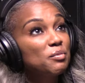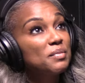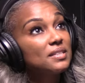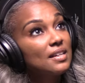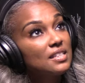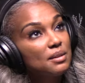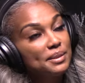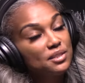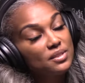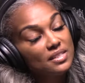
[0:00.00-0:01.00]
miss scholarship
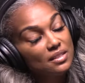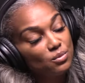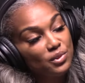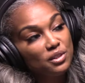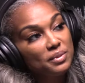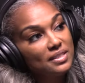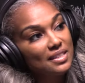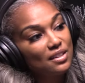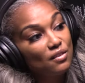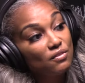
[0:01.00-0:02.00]
opportunities as well because they
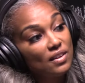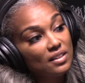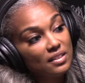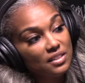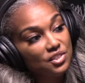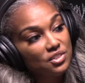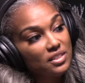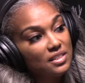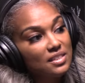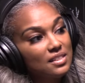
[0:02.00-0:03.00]
don't follow the
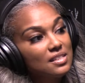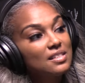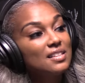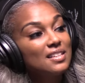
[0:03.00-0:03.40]
instructions.